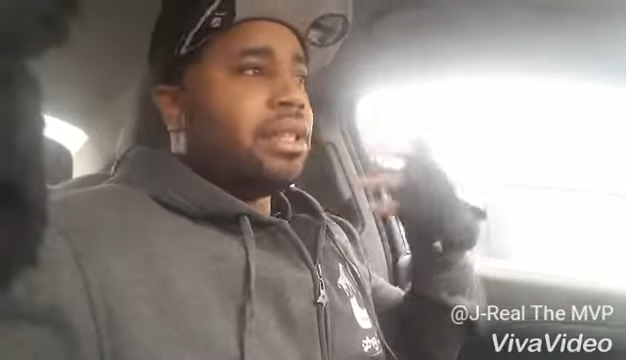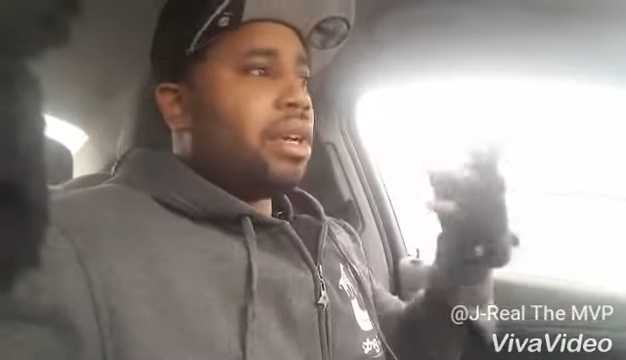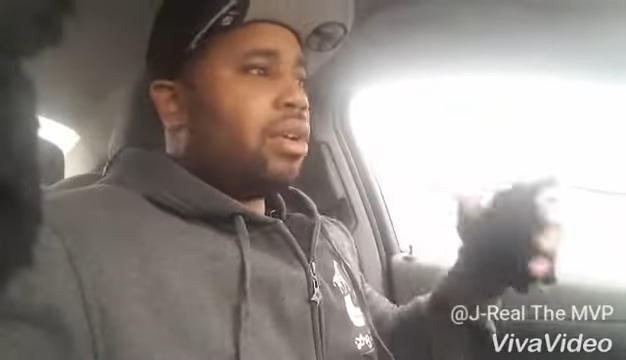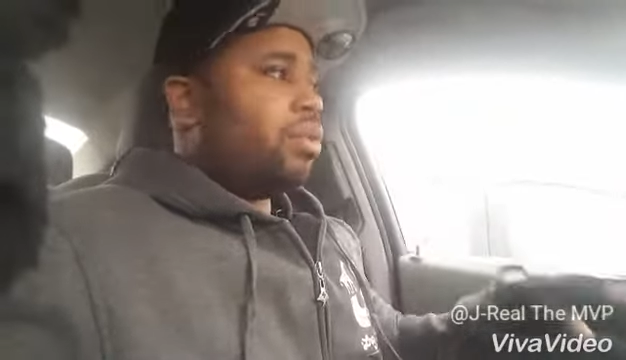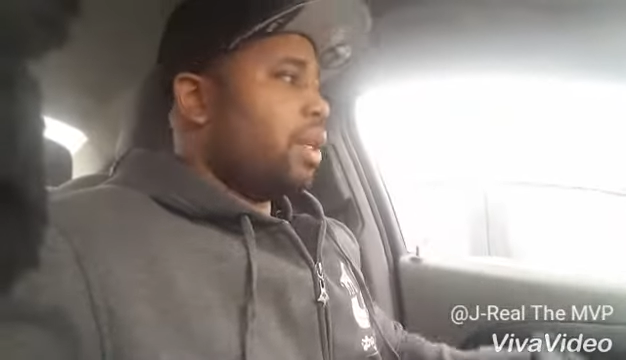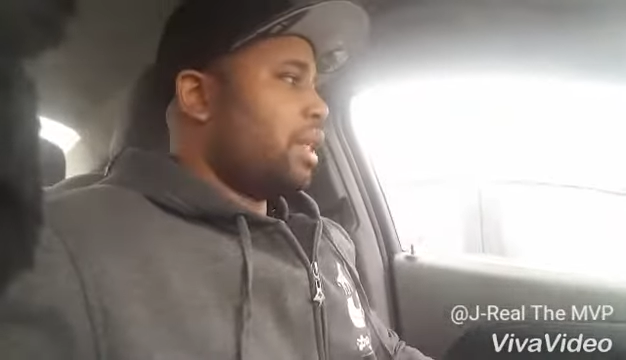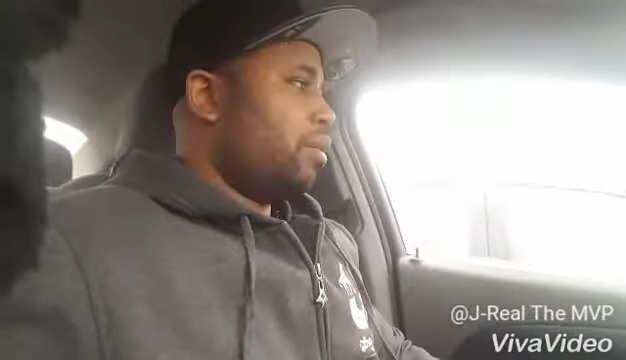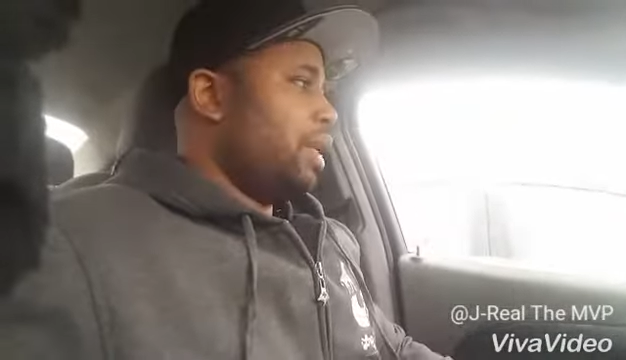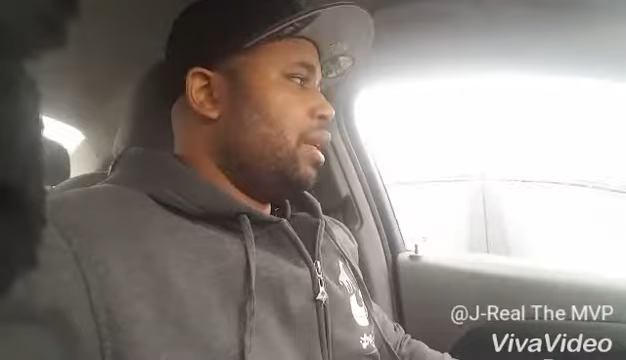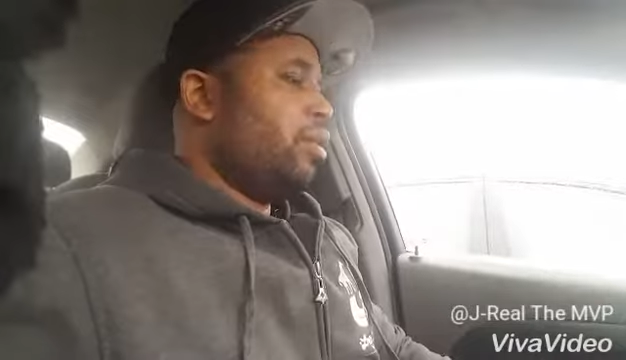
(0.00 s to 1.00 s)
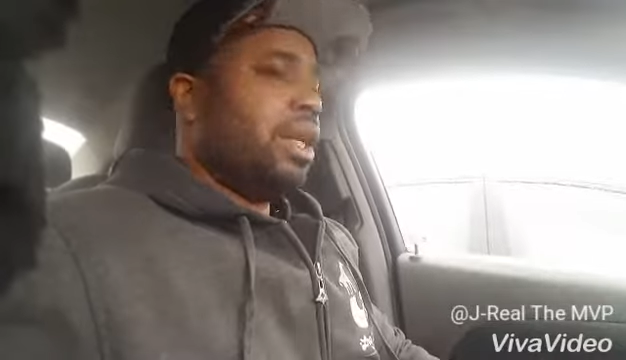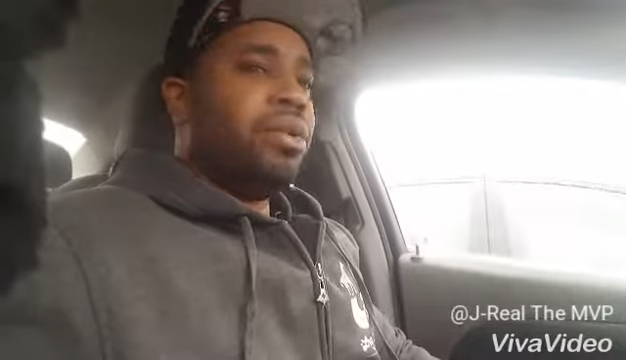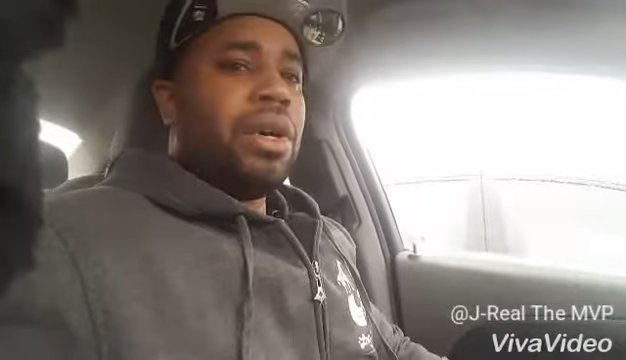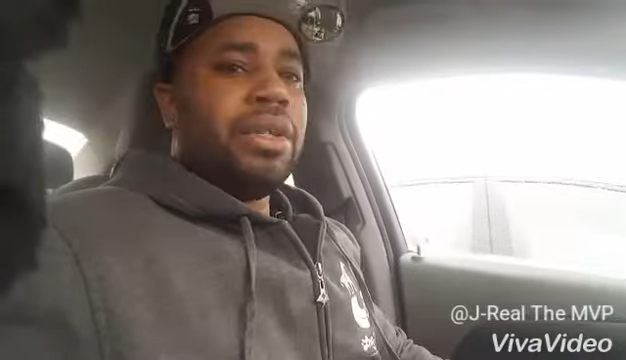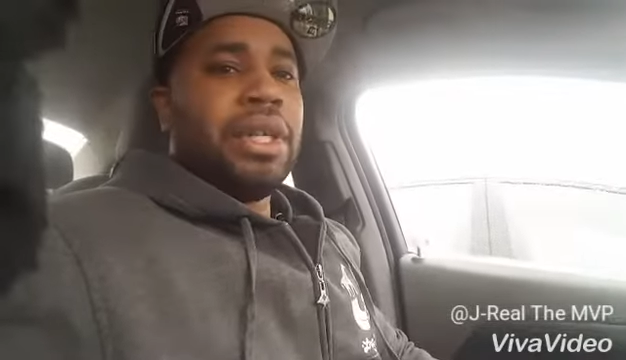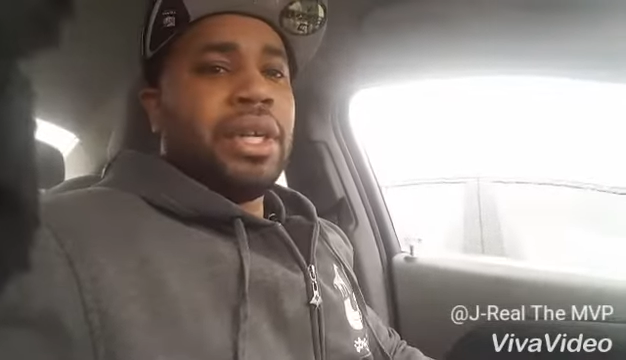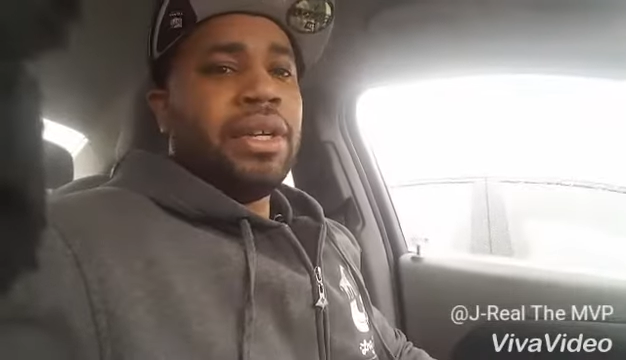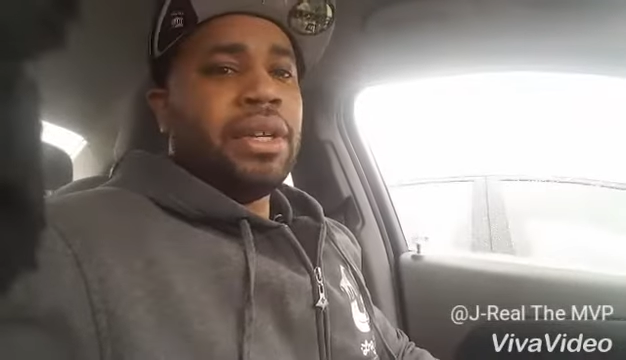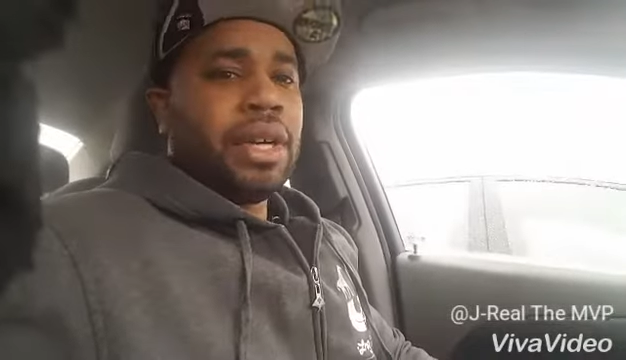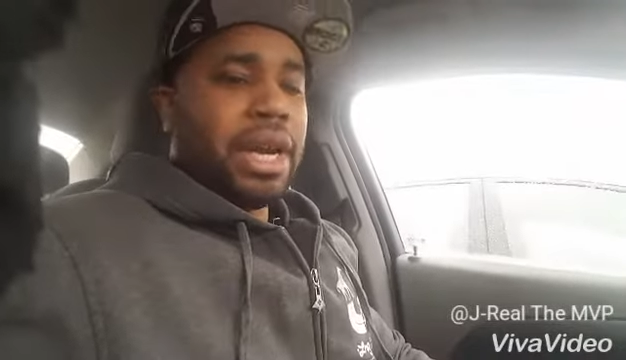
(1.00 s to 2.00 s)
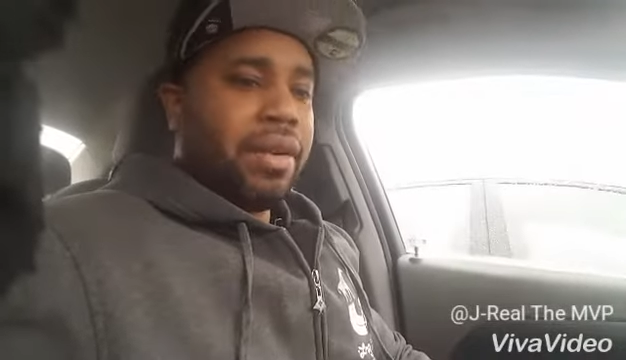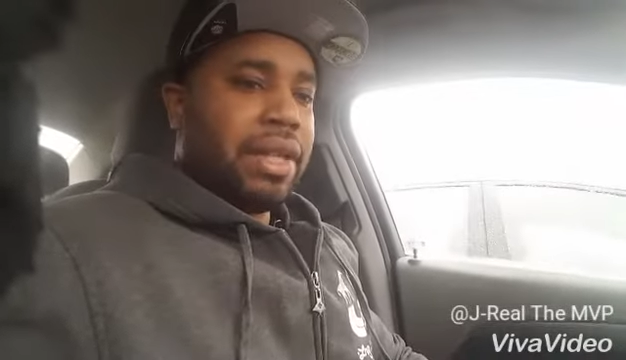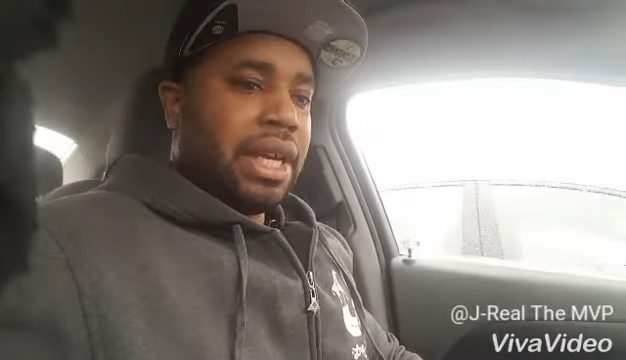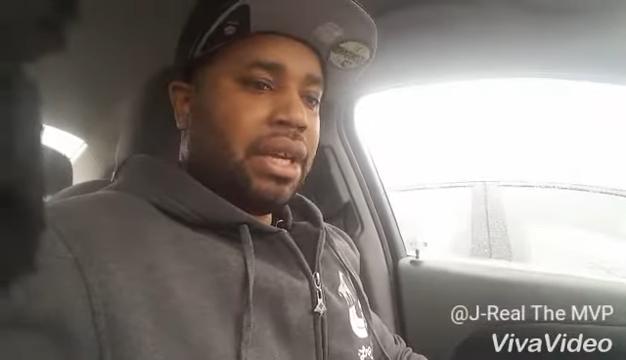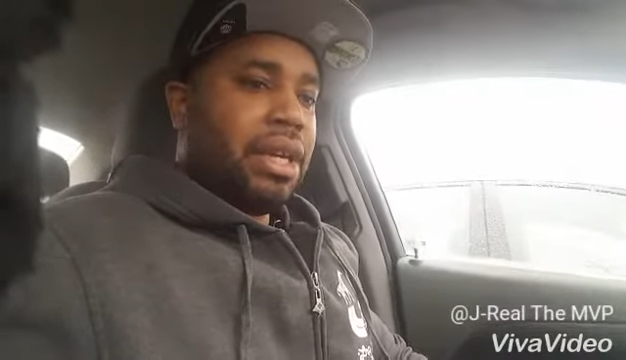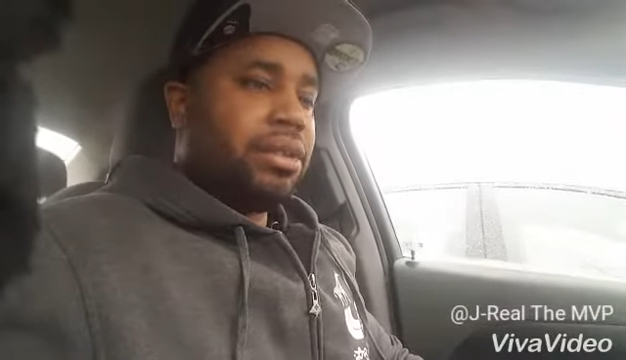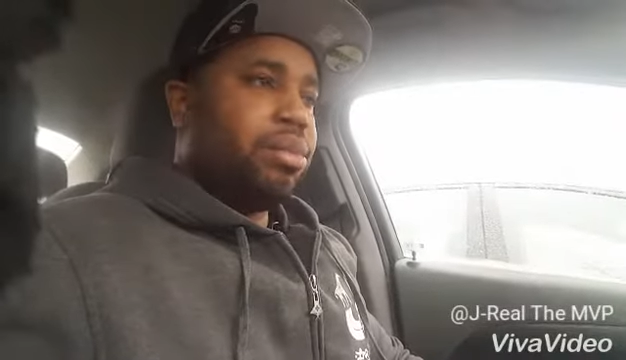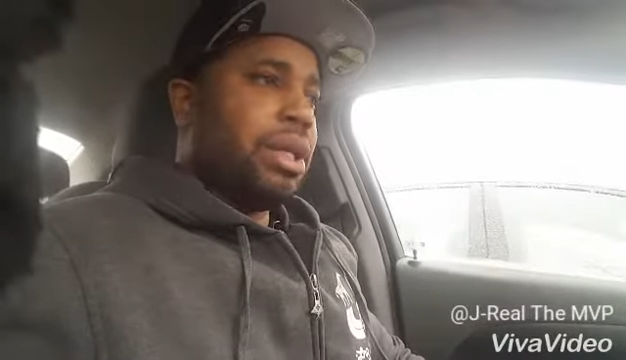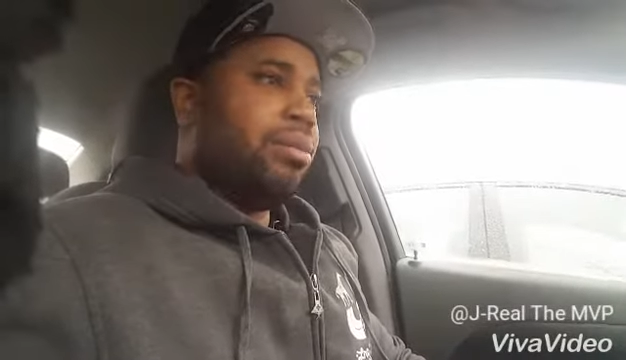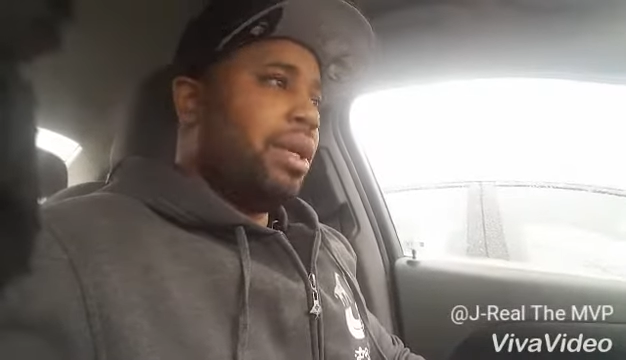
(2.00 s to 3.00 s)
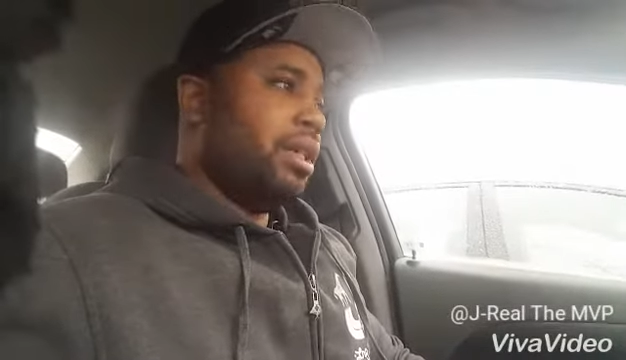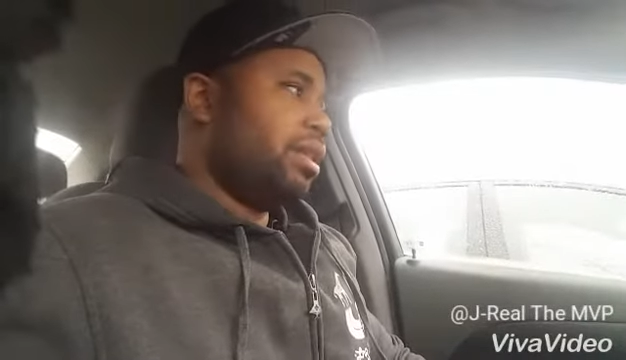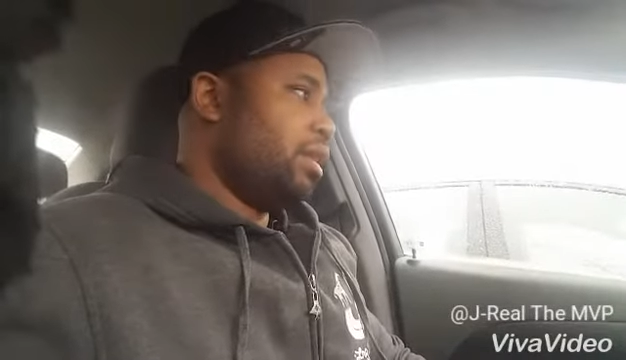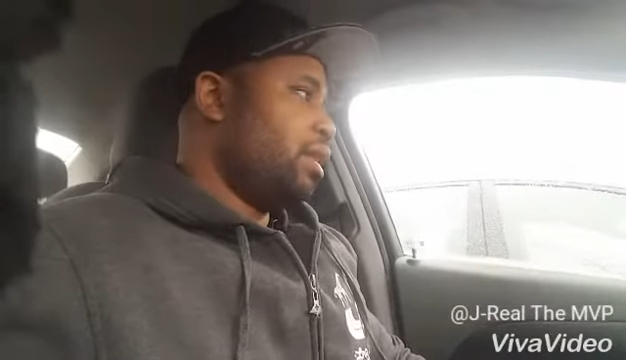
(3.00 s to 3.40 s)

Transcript: That's the only ones I really, really wanted. Everything else is pretty much